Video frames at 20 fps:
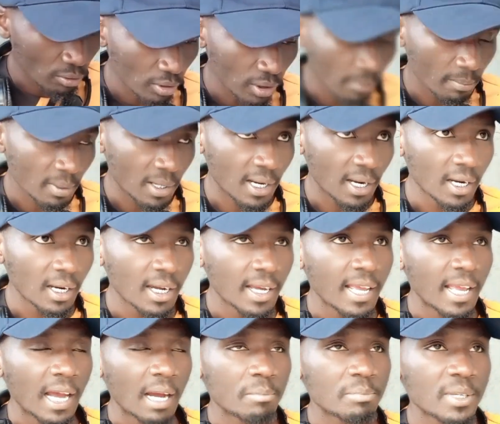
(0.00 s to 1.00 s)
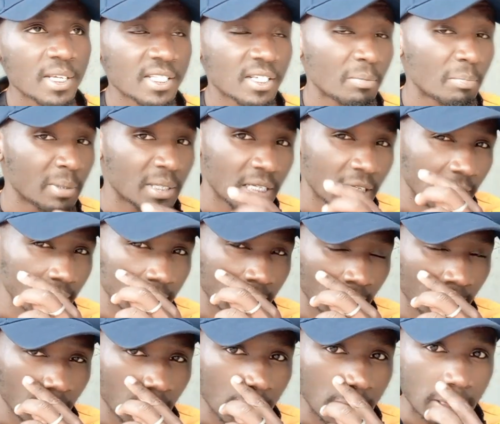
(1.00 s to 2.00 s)
going back, I'm just repeating the
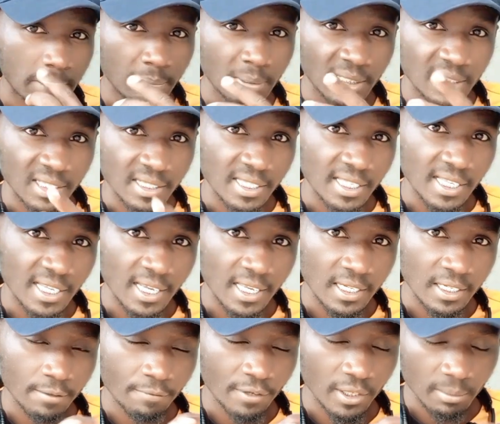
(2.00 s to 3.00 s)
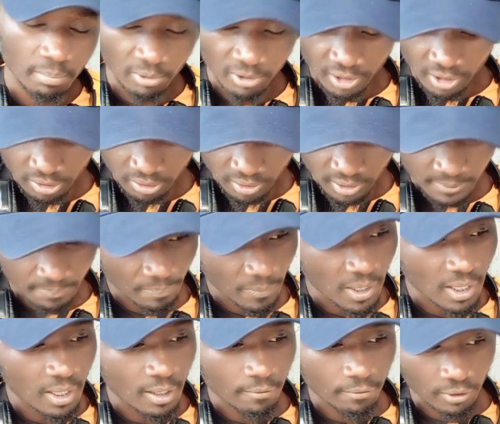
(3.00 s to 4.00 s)
same things, but they are in different positions.
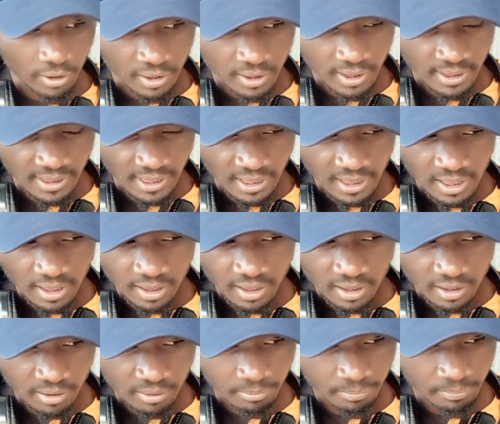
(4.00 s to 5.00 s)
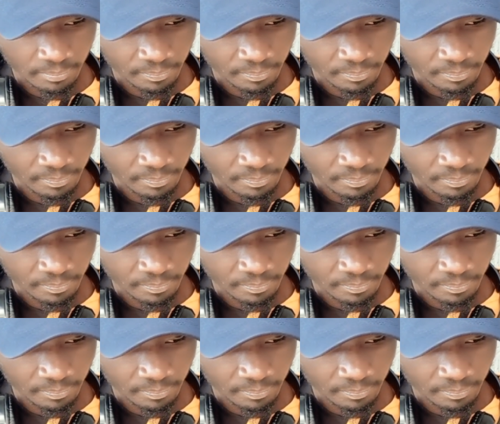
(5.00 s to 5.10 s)
For instance, I did this.